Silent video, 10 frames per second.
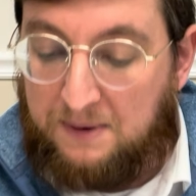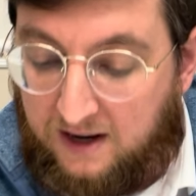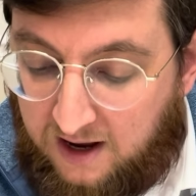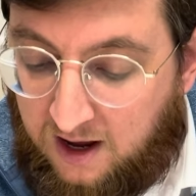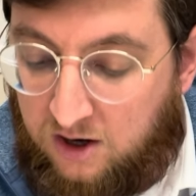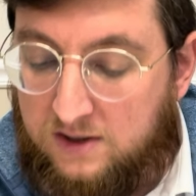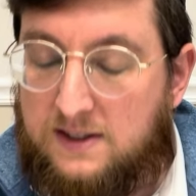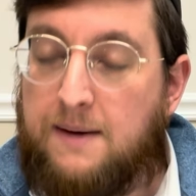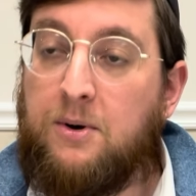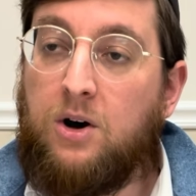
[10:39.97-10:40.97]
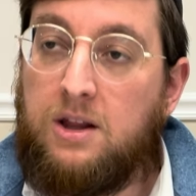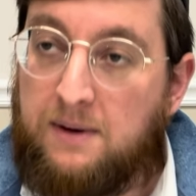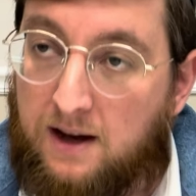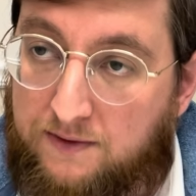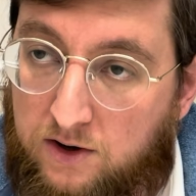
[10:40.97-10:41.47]
But nose be'ol im
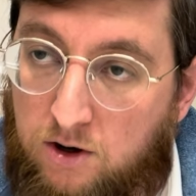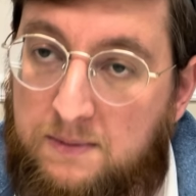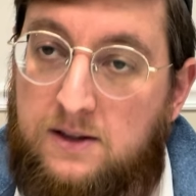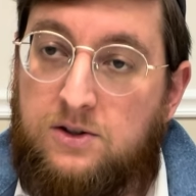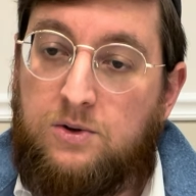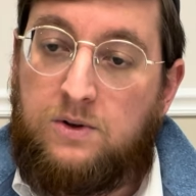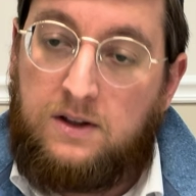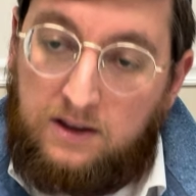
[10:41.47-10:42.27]
chavero means you